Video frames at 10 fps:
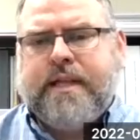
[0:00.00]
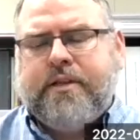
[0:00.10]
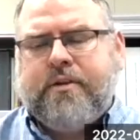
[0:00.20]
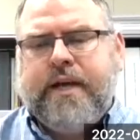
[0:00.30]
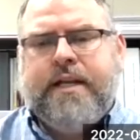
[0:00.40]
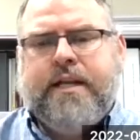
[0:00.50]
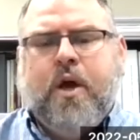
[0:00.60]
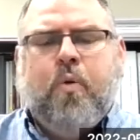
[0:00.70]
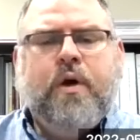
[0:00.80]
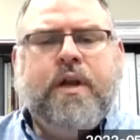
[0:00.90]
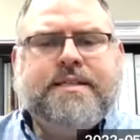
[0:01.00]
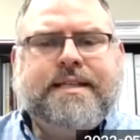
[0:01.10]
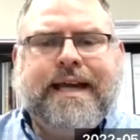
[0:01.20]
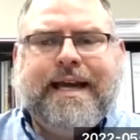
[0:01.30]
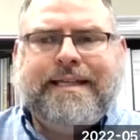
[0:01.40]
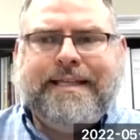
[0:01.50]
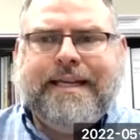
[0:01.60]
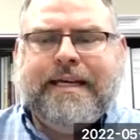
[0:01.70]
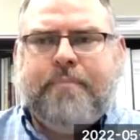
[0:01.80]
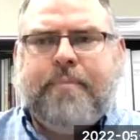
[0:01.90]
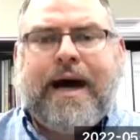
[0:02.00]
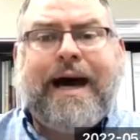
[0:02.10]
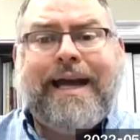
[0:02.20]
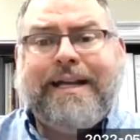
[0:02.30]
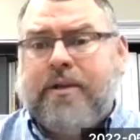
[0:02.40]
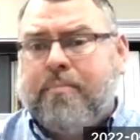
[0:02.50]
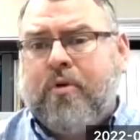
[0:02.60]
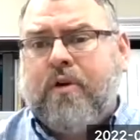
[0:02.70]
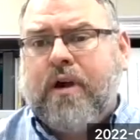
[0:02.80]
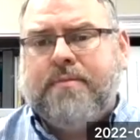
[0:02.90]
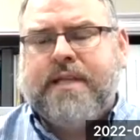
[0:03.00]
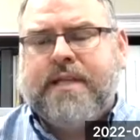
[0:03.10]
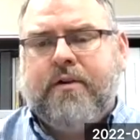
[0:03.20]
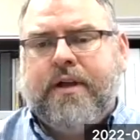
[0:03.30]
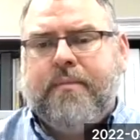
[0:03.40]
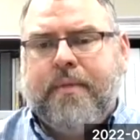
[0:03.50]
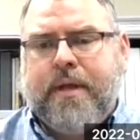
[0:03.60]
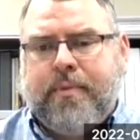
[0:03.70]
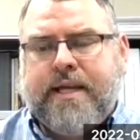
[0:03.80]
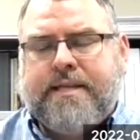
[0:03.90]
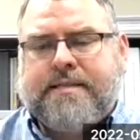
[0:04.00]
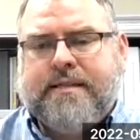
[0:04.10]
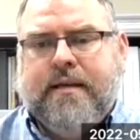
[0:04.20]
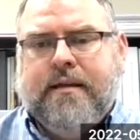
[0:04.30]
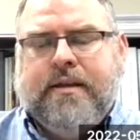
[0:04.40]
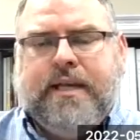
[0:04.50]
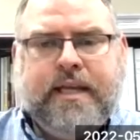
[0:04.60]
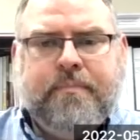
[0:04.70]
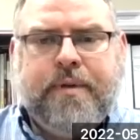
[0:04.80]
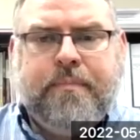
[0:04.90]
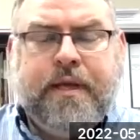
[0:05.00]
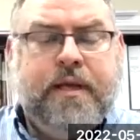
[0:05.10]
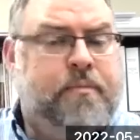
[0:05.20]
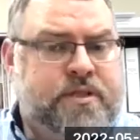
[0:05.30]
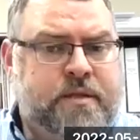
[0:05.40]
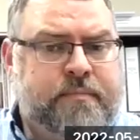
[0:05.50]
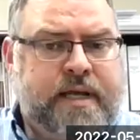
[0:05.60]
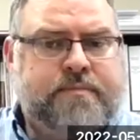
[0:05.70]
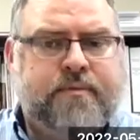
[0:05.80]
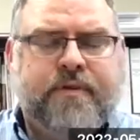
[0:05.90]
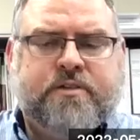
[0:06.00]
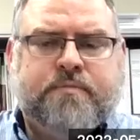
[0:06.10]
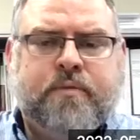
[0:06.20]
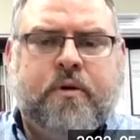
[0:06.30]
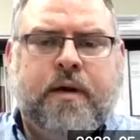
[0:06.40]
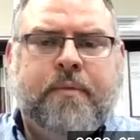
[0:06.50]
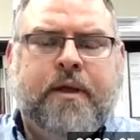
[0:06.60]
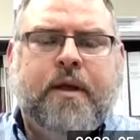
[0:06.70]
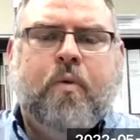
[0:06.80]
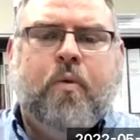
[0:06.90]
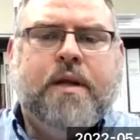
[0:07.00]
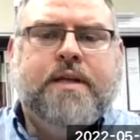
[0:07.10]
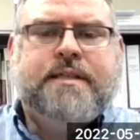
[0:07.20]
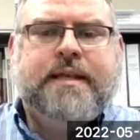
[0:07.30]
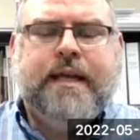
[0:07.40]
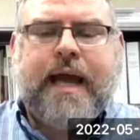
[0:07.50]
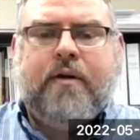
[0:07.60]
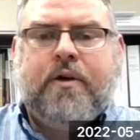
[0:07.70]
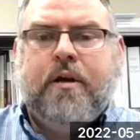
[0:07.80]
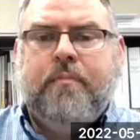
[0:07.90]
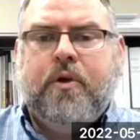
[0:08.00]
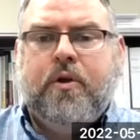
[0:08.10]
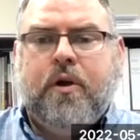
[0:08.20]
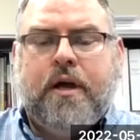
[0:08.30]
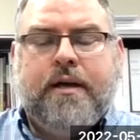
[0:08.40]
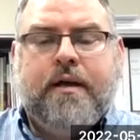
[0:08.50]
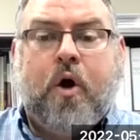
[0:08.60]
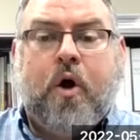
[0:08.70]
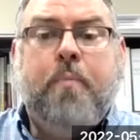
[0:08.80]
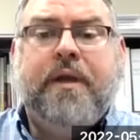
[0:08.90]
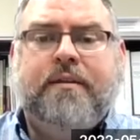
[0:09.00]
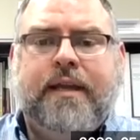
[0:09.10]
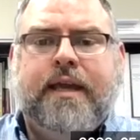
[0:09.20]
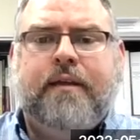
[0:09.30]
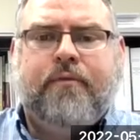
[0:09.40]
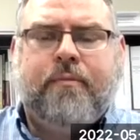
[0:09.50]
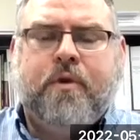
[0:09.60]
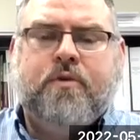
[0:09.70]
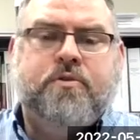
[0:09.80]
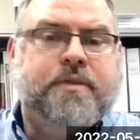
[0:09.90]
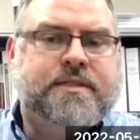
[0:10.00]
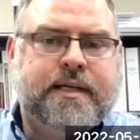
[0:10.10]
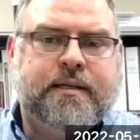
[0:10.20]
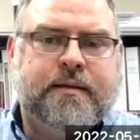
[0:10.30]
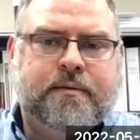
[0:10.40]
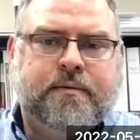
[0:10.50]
and at the end, what is the idea behind the programs that are in place? The EMPP, the Emergency Management Professionals Program. What is the outcome you're hoping to get from those who attend?